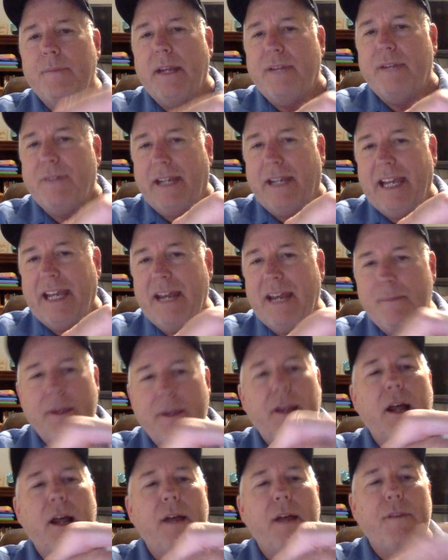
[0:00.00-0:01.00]
And if it can be
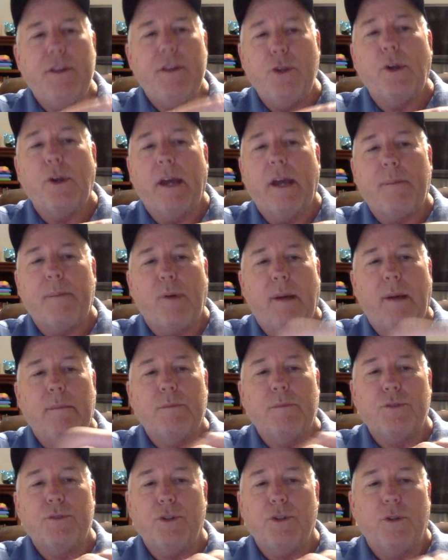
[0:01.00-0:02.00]
done, then you got problems.